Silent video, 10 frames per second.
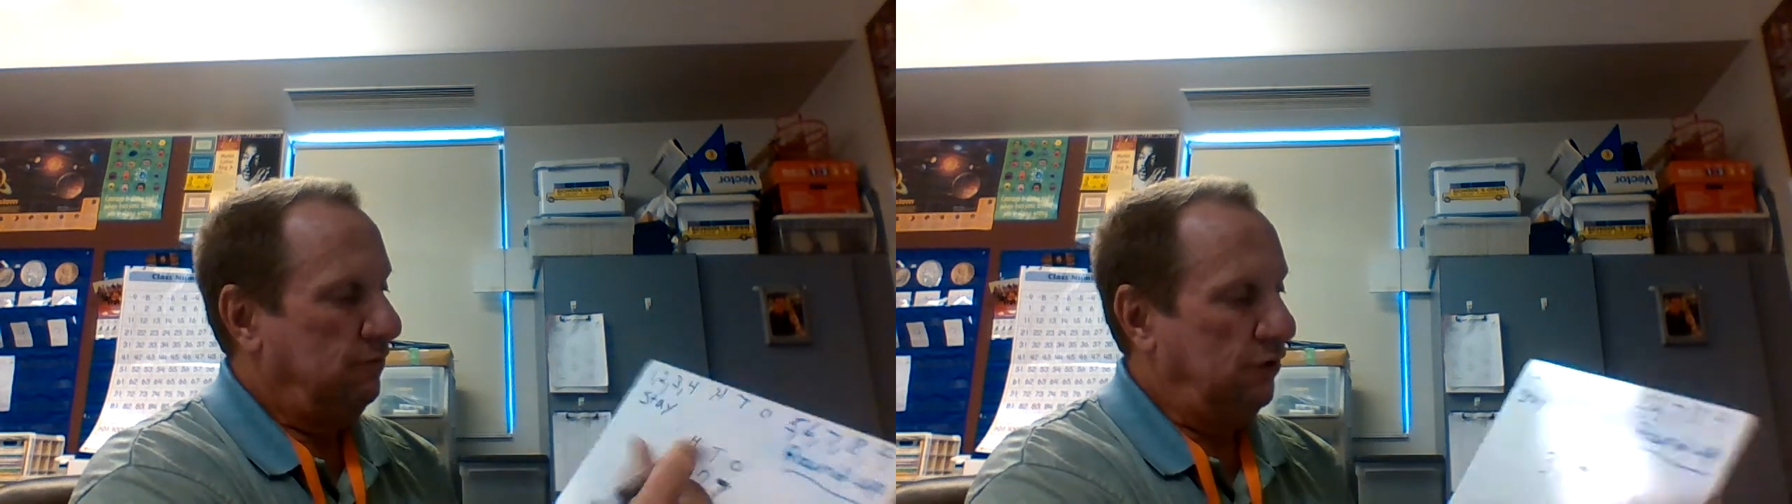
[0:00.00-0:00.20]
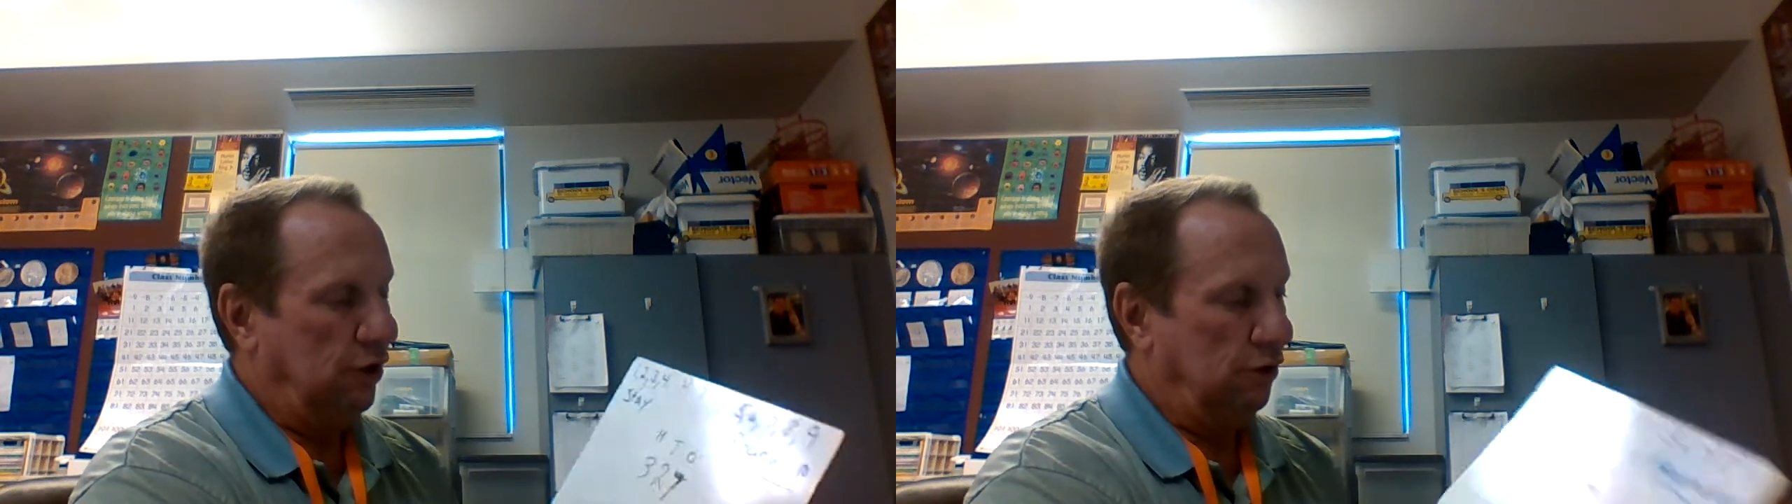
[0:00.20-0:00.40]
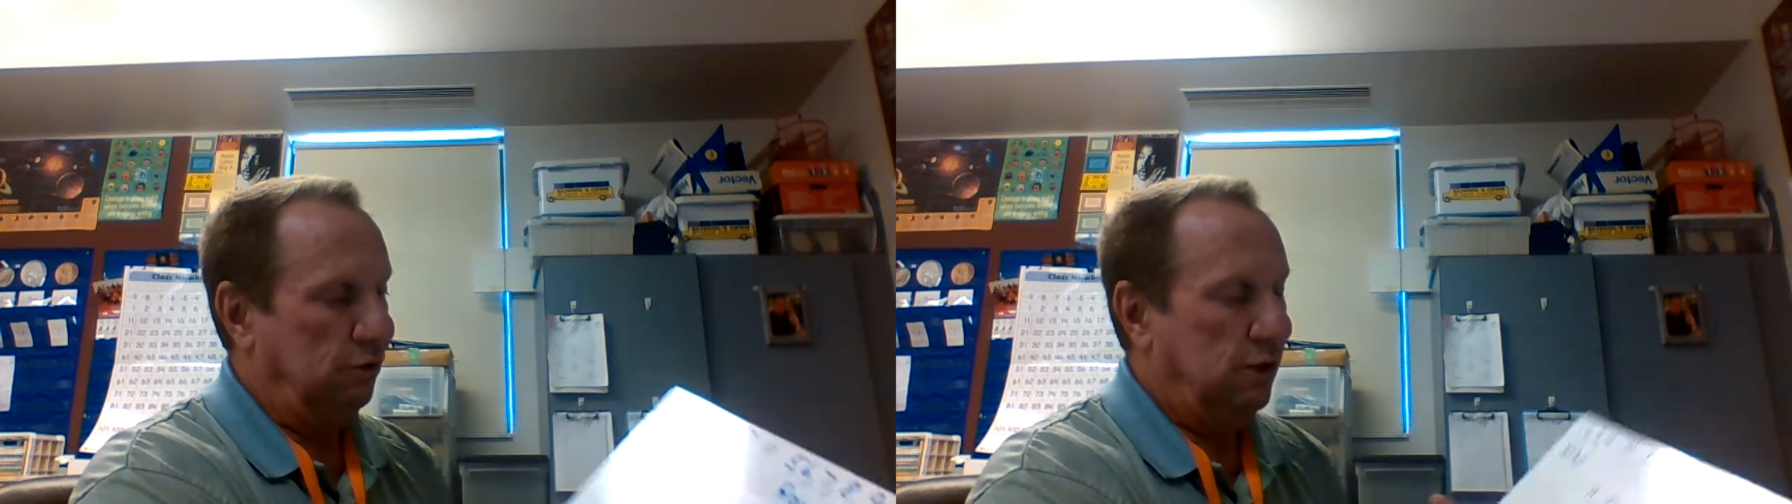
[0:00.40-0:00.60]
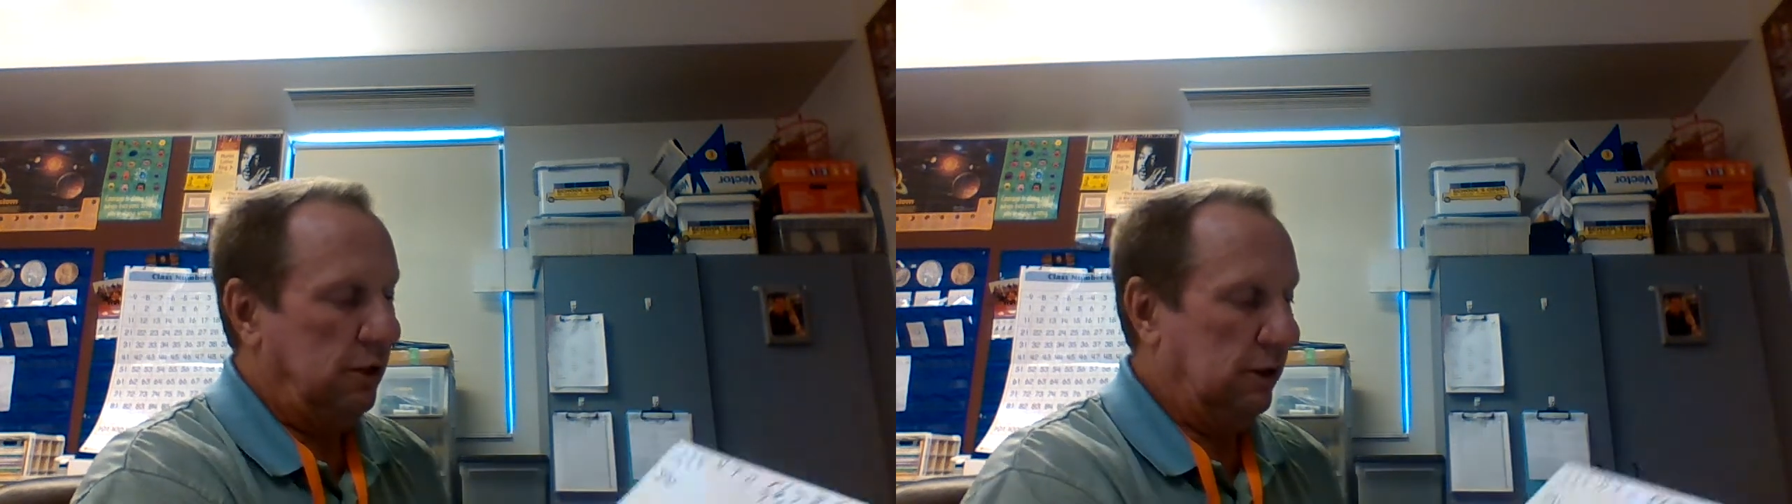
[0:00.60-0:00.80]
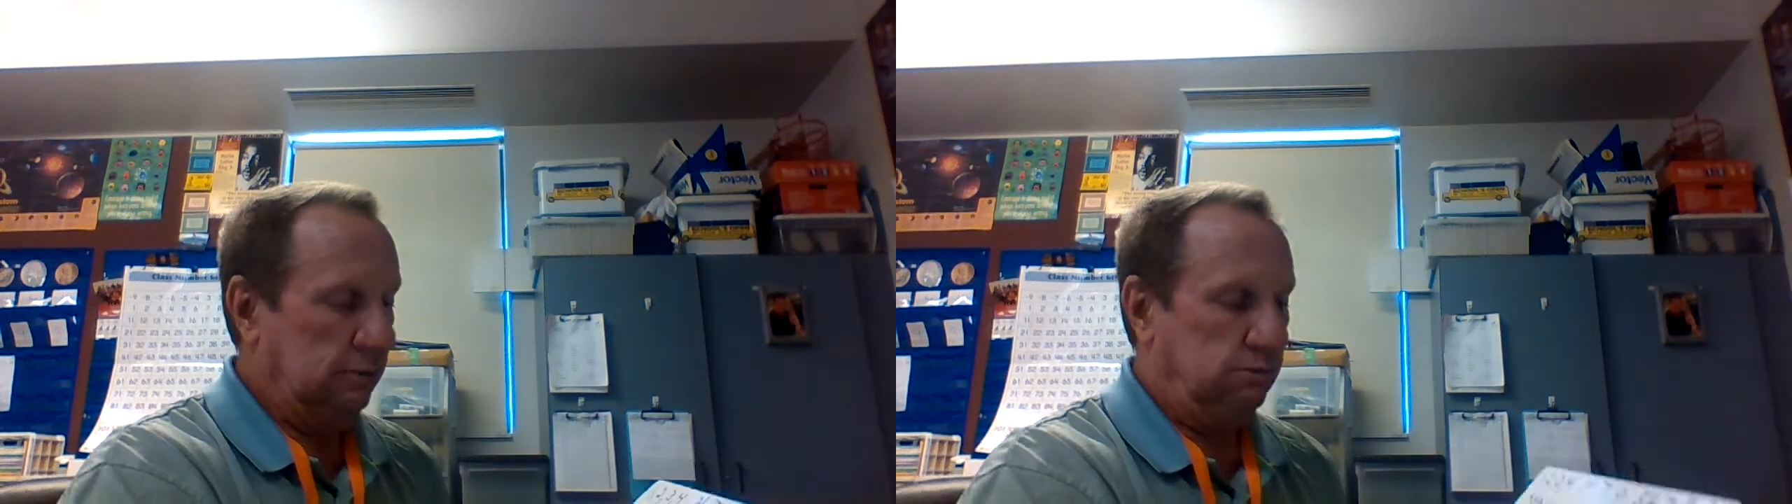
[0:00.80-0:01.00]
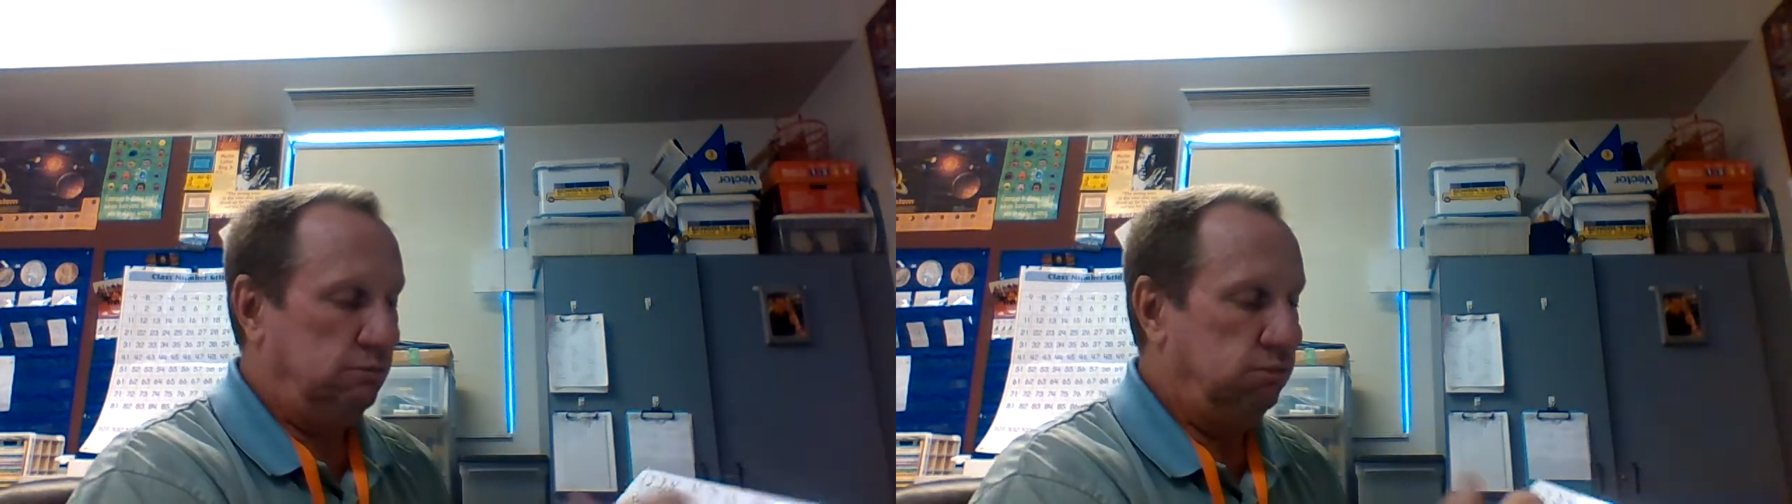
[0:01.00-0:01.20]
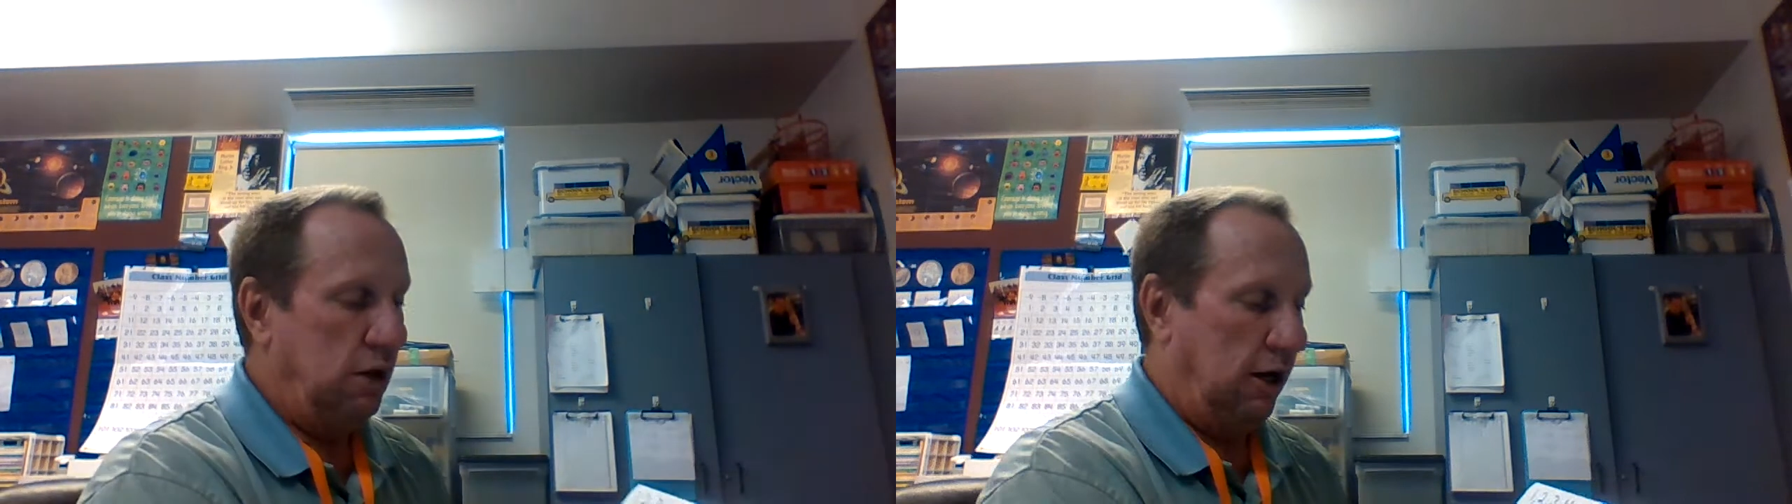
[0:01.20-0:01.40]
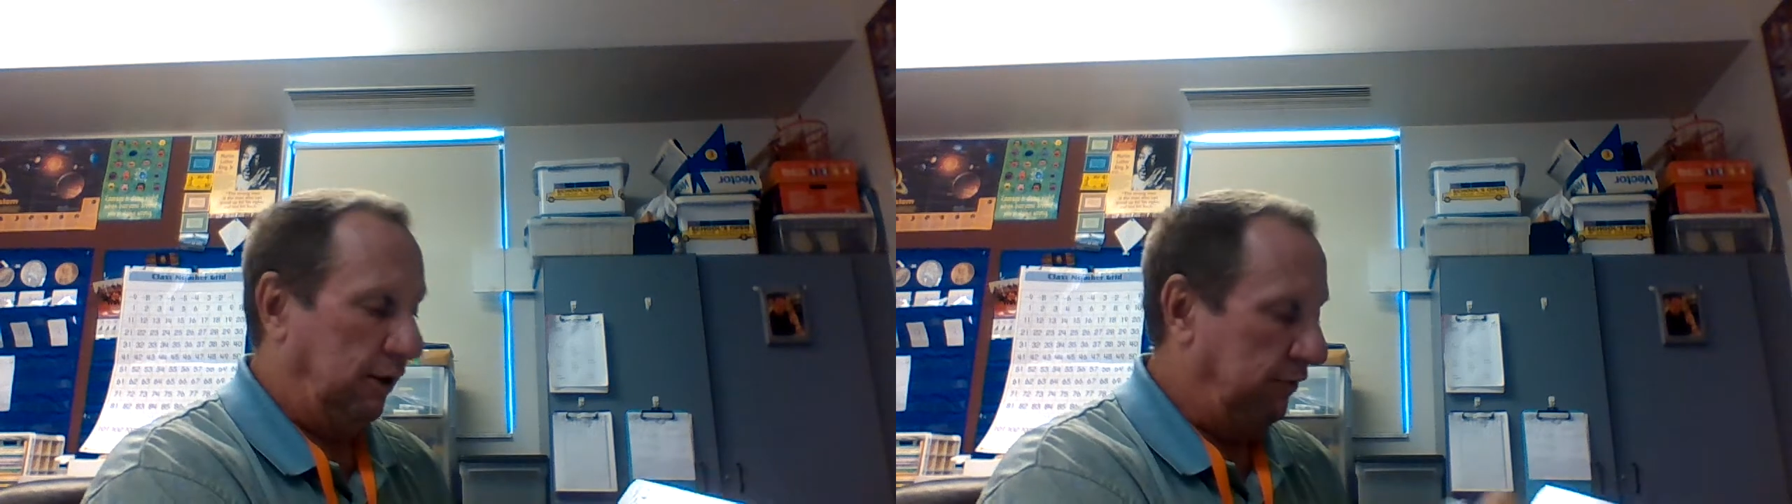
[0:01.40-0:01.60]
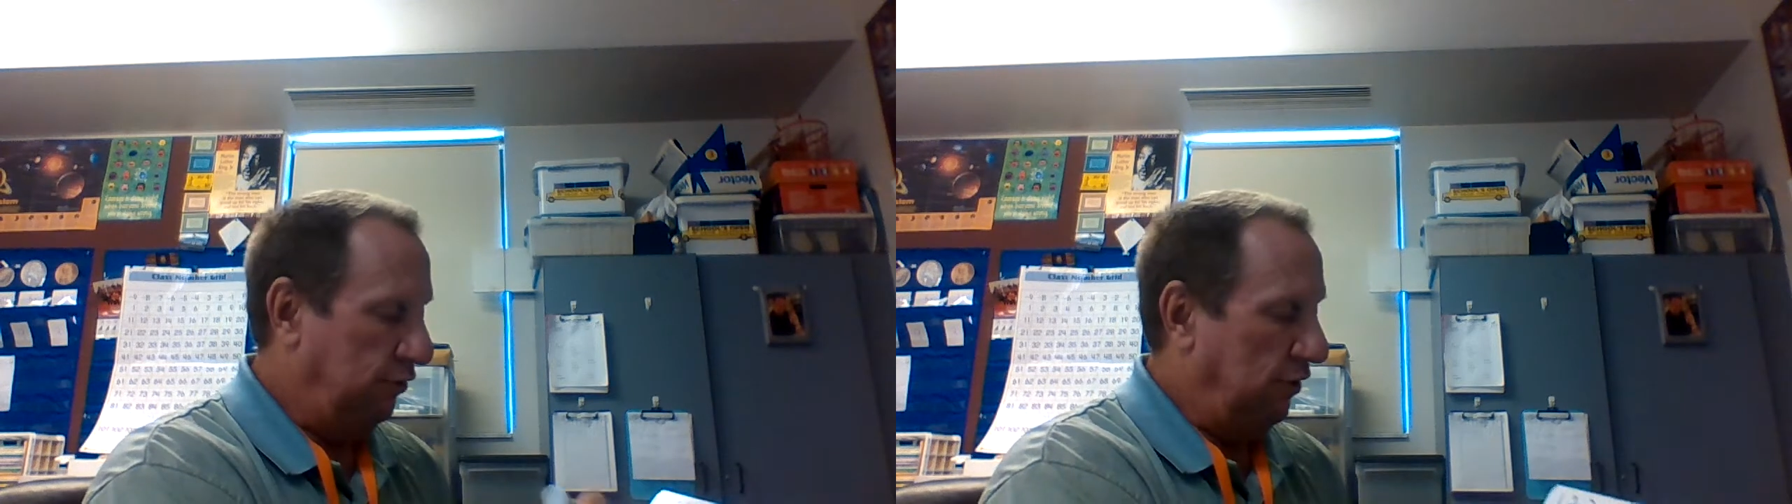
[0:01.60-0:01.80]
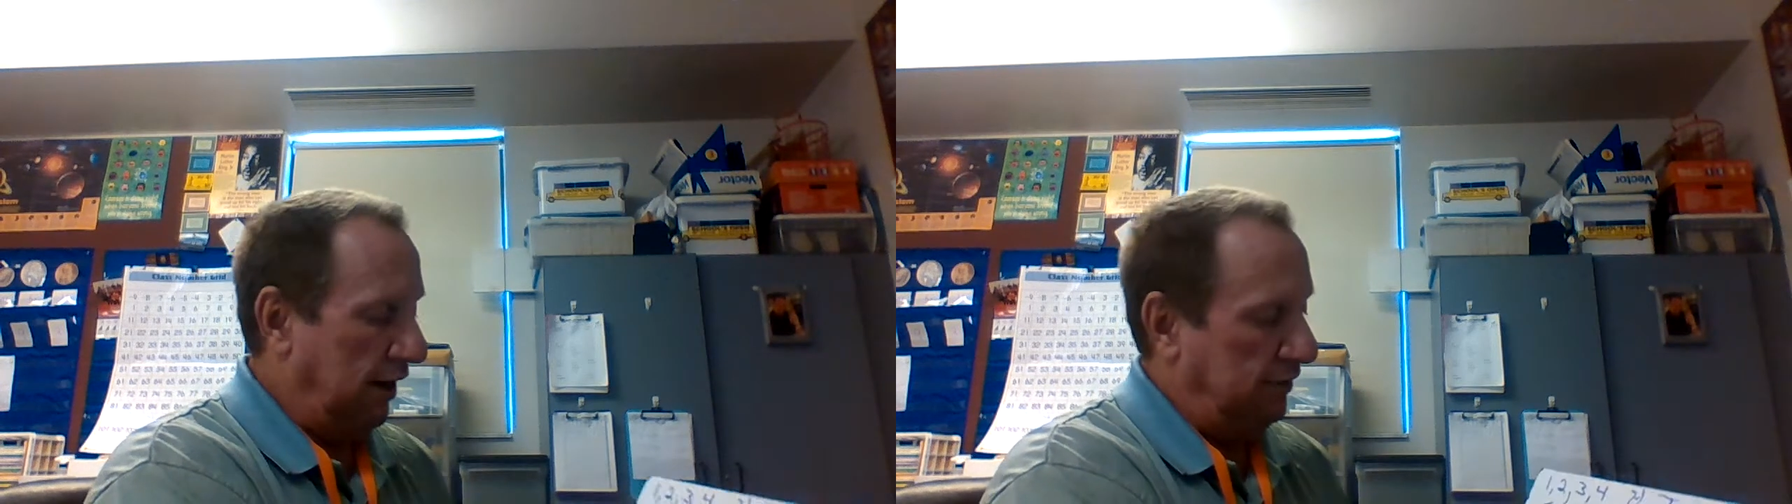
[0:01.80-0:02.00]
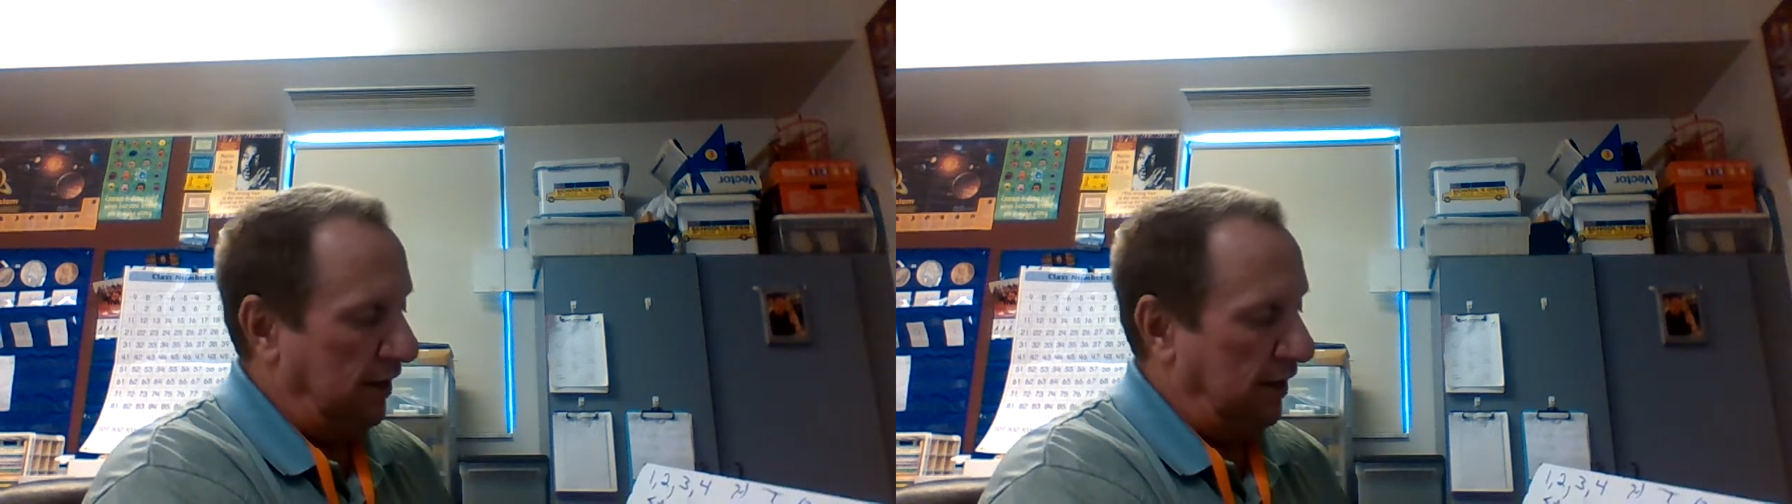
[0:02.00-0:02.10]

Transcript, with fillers: So I'll even write